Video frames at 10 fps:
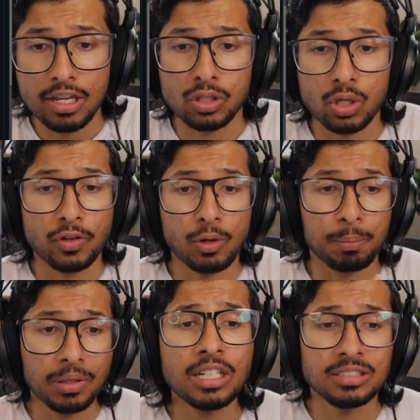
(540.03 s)
if you're
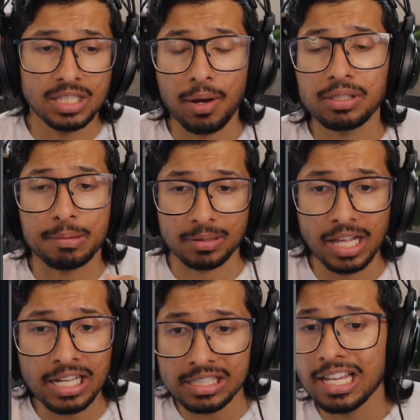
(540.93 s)
building JavaScript
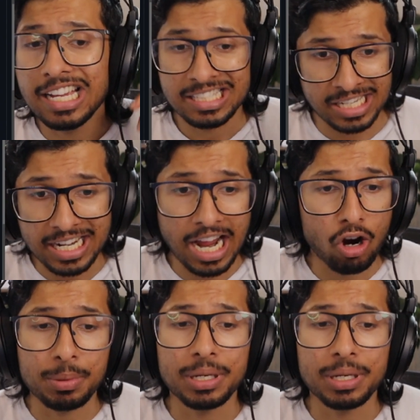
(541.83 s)
clients, check out Umi.